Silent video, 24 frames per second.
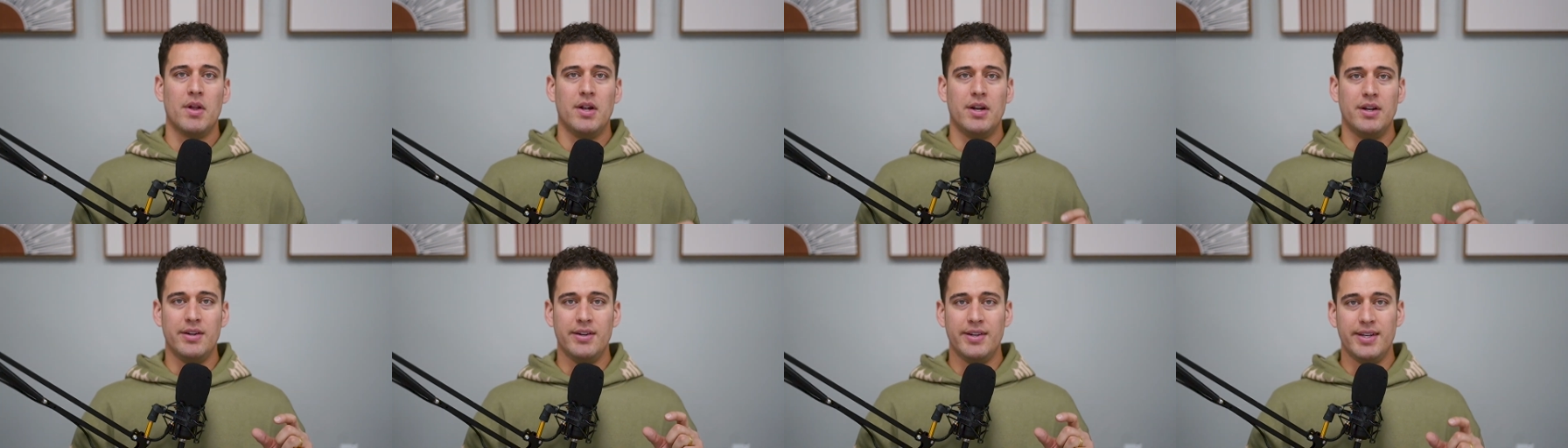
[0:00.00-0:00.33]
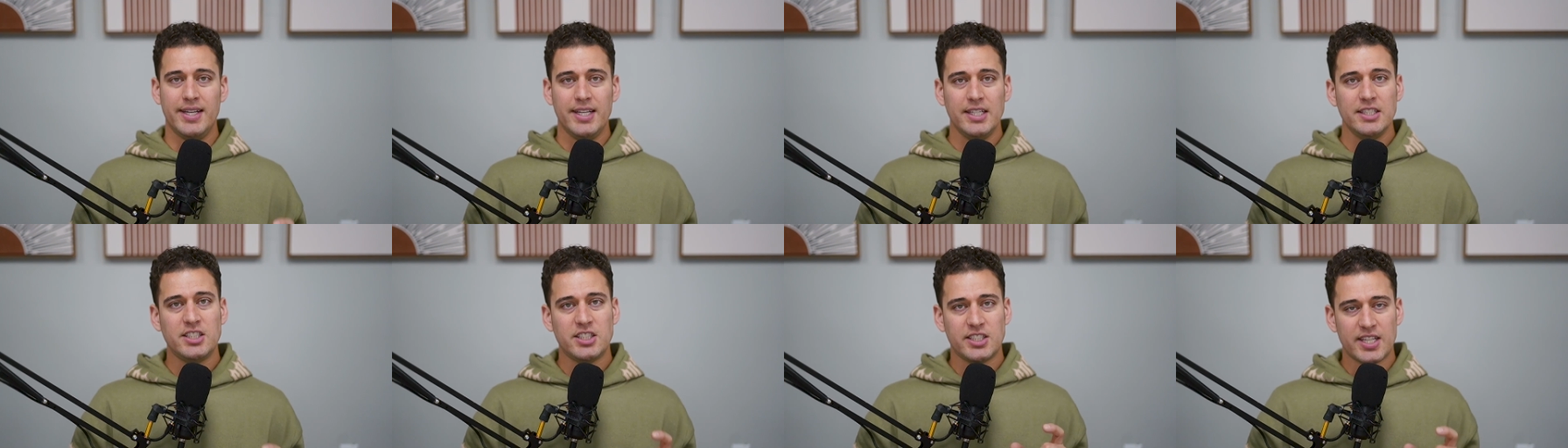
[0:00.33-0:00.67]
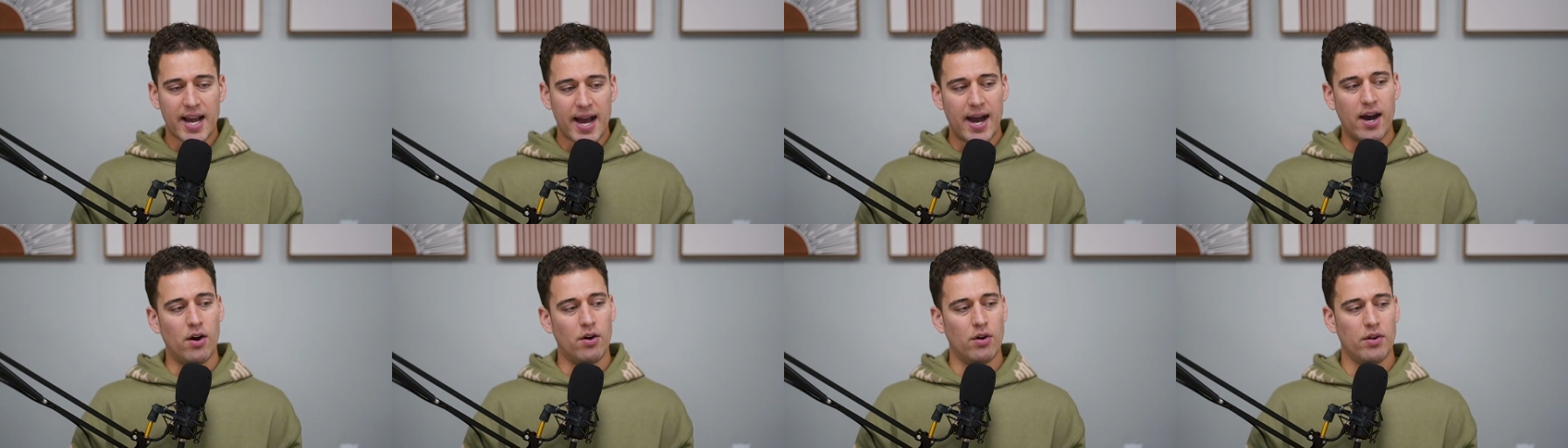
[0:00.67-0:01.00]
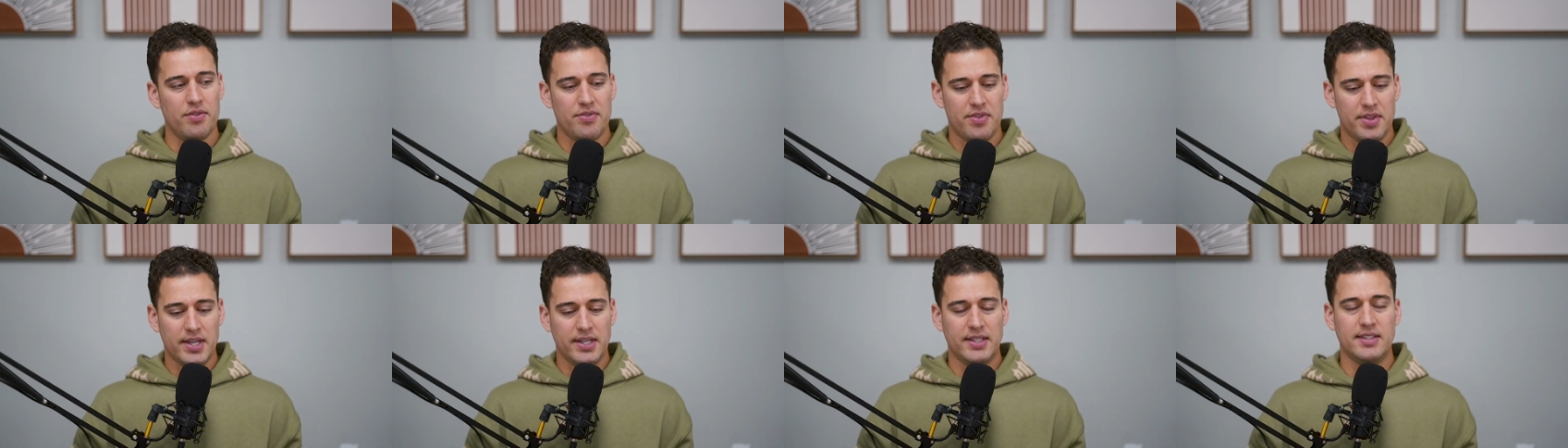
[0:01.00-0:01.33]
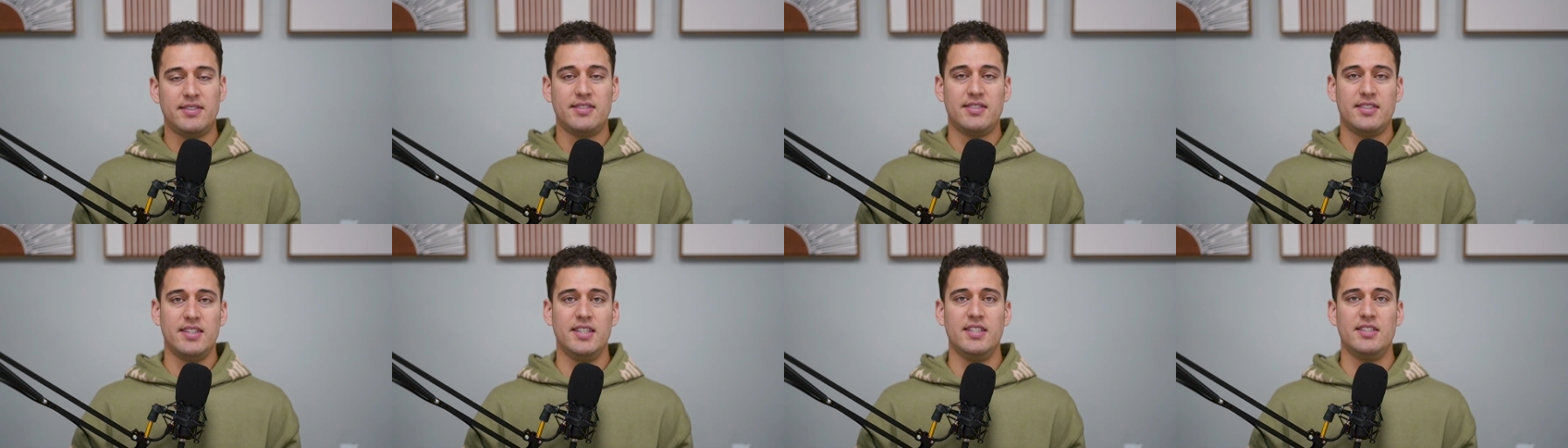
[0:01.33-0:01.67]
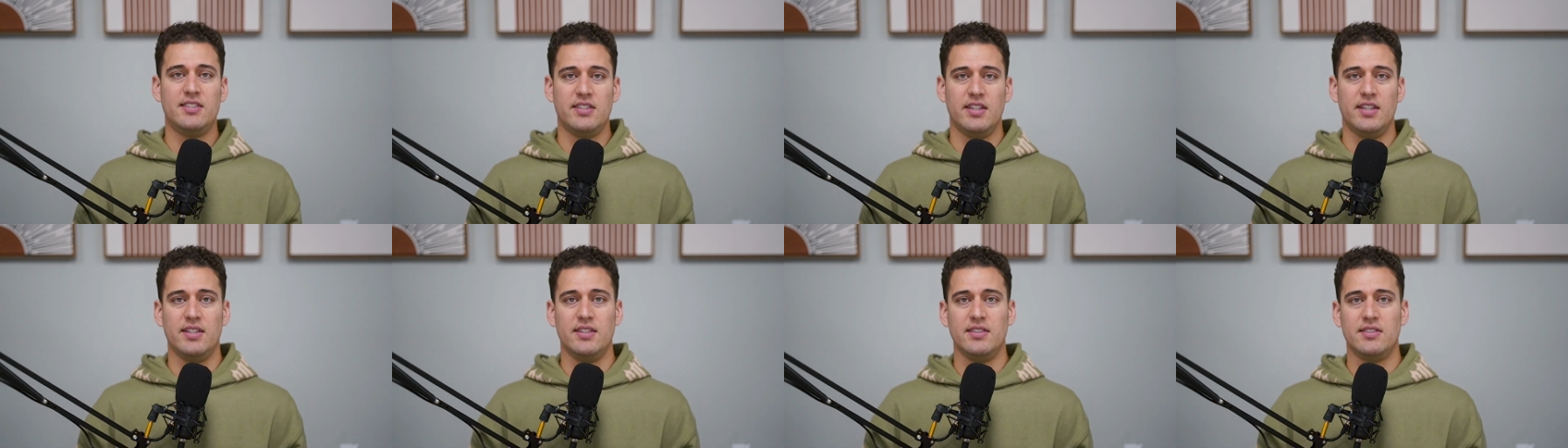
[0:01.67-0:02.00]
niche out these
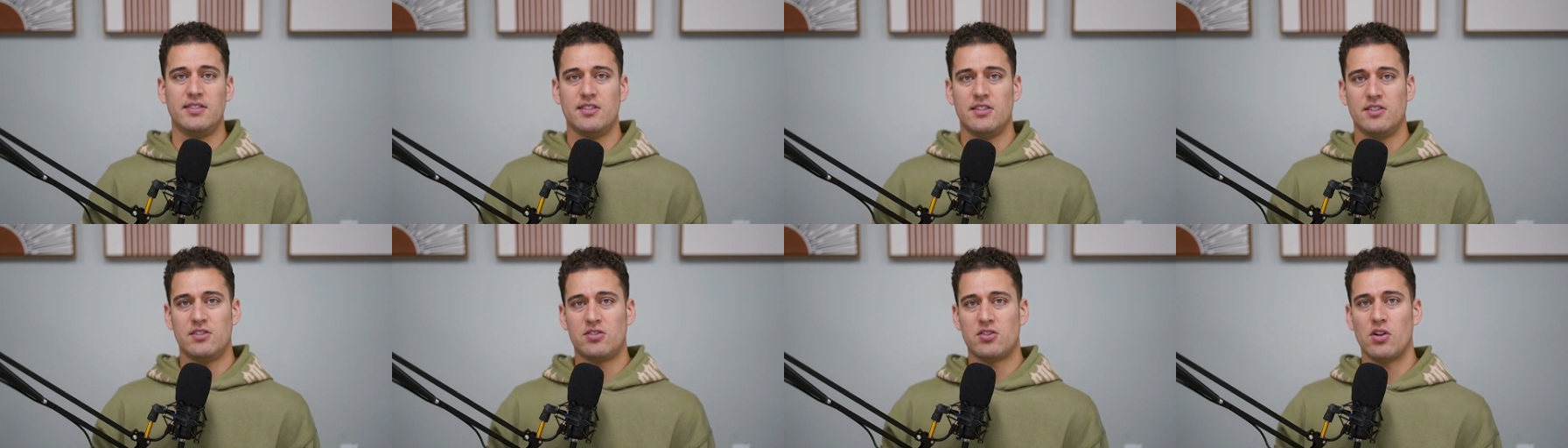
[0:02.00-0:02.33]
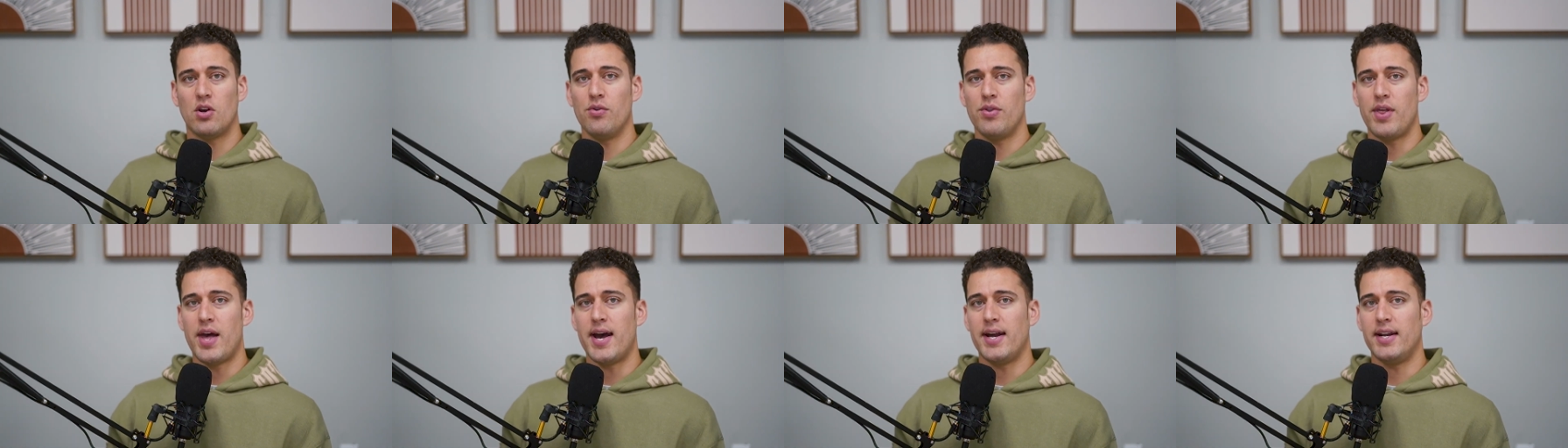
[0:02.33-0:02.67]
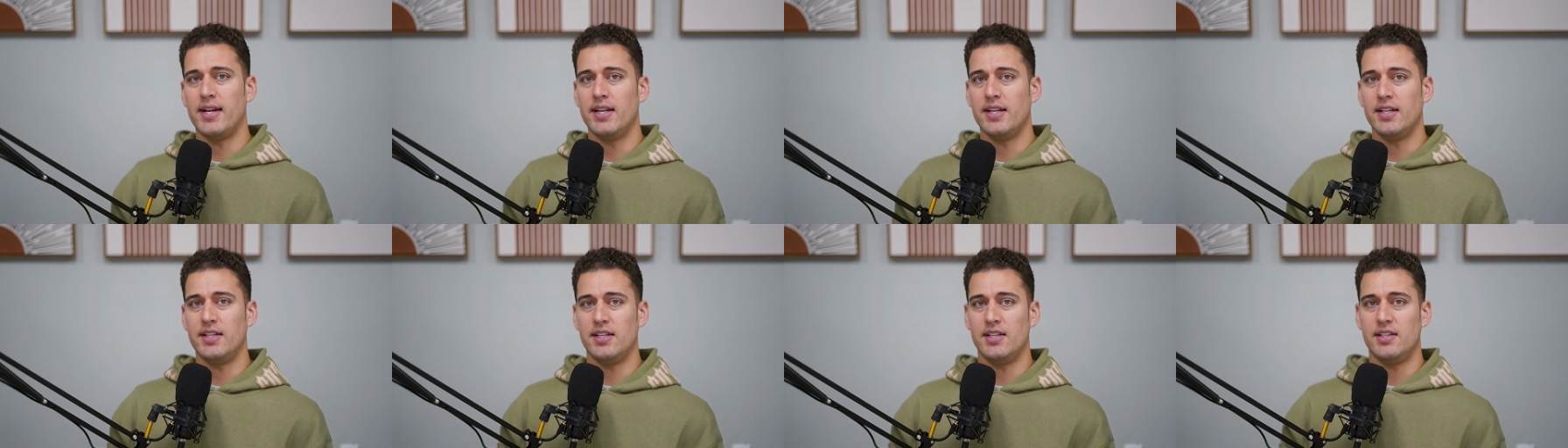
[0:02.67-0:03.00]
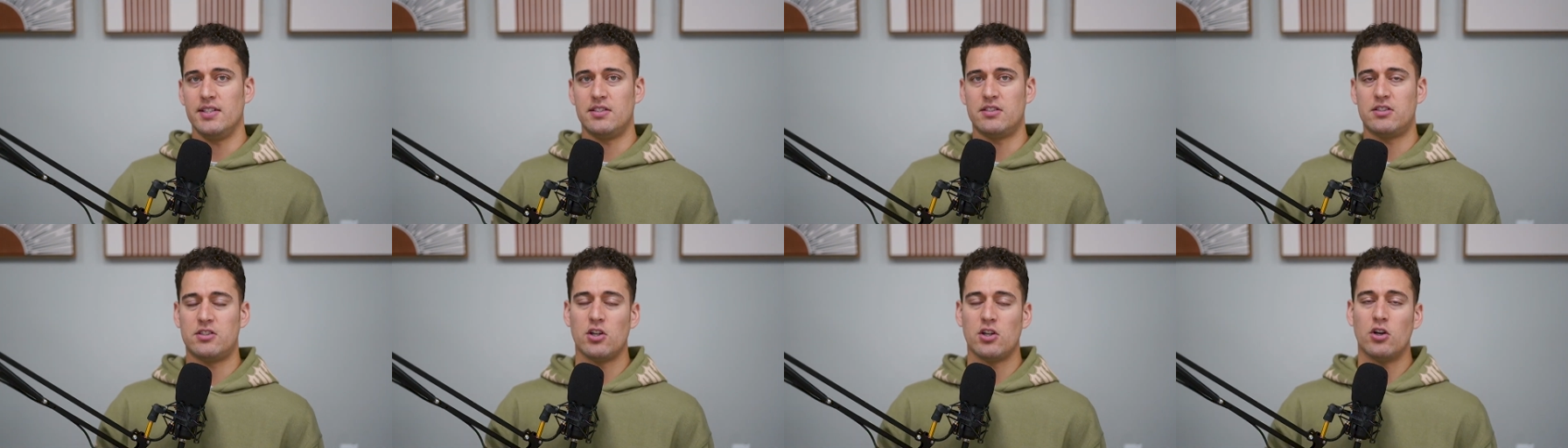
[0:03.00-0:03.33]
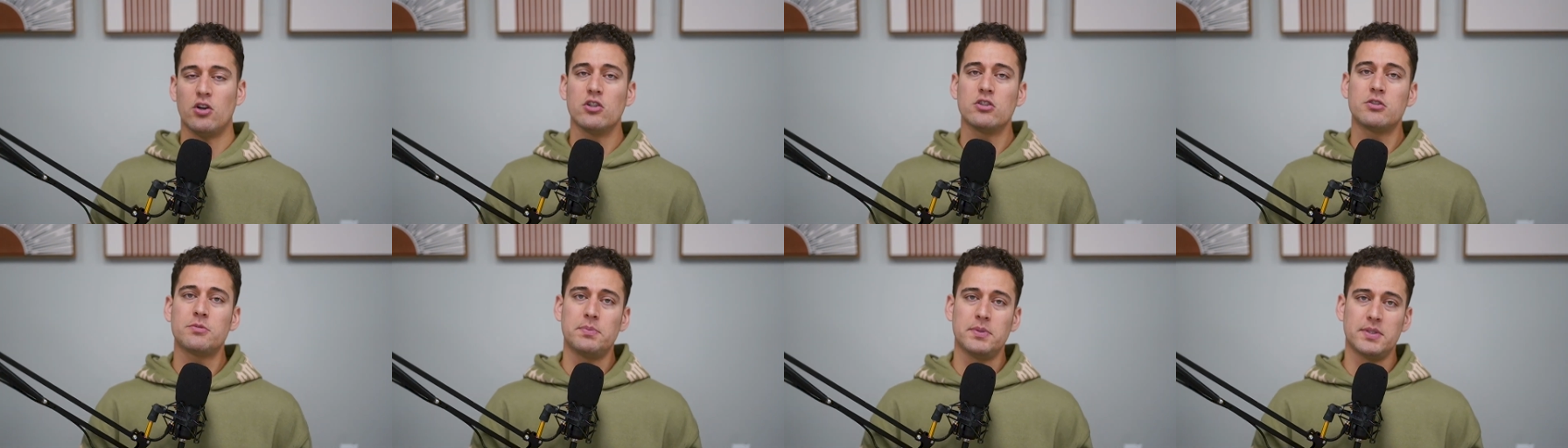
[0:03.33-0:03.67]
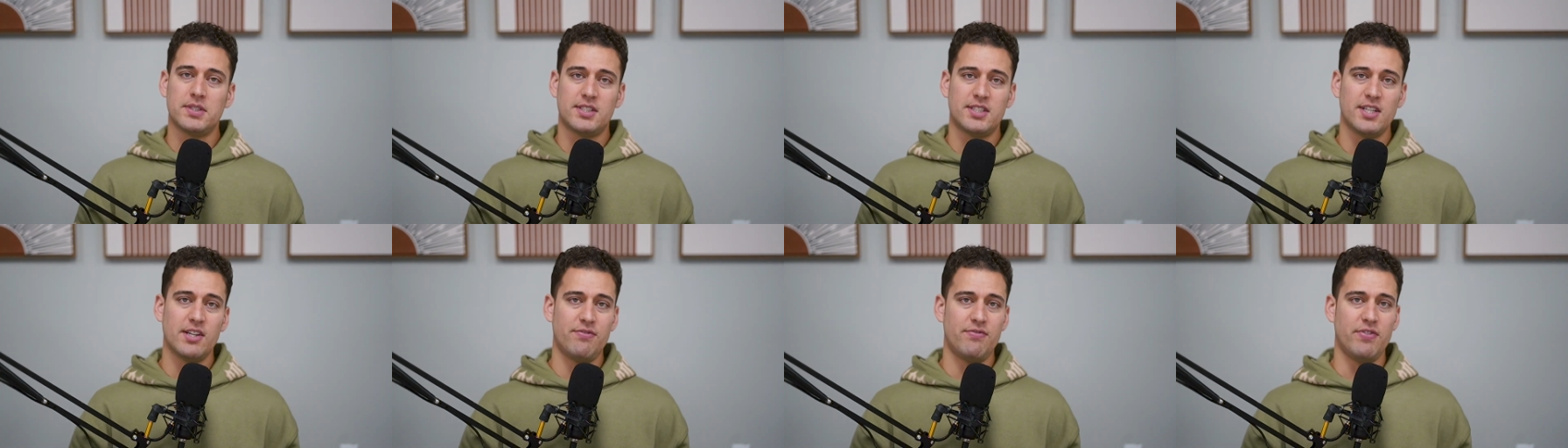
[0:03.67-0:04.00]
seasons so that it is so
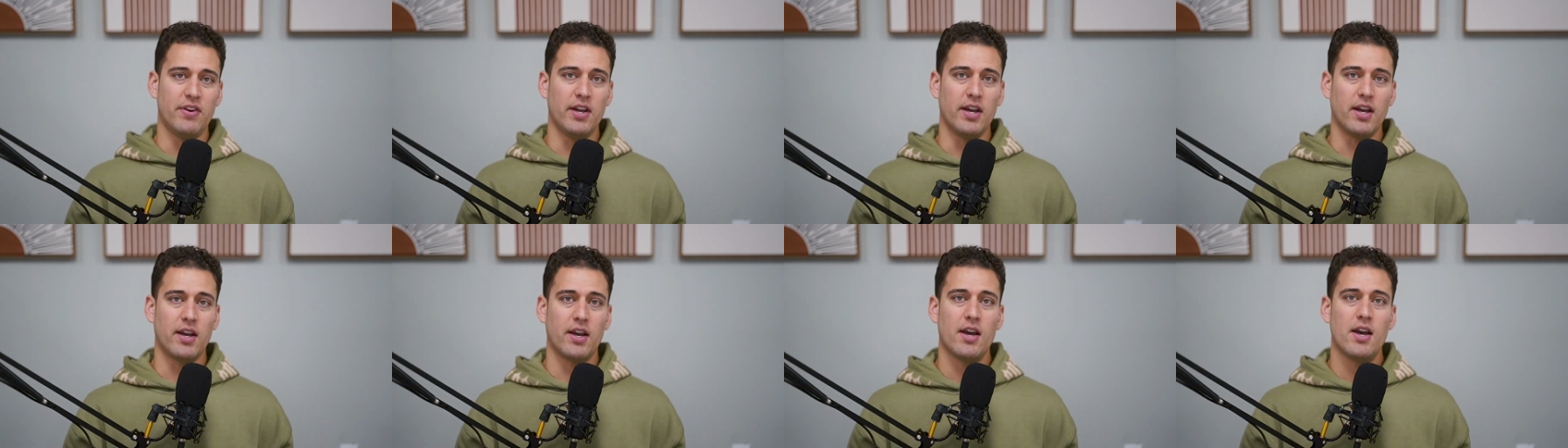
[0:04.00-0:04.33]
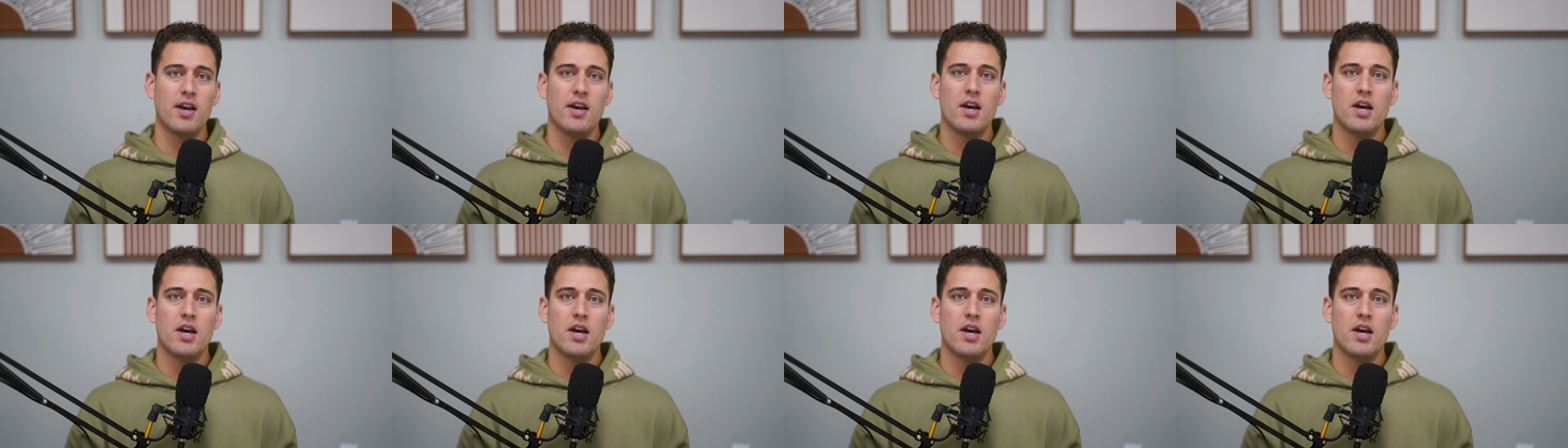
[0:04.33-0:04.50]
specific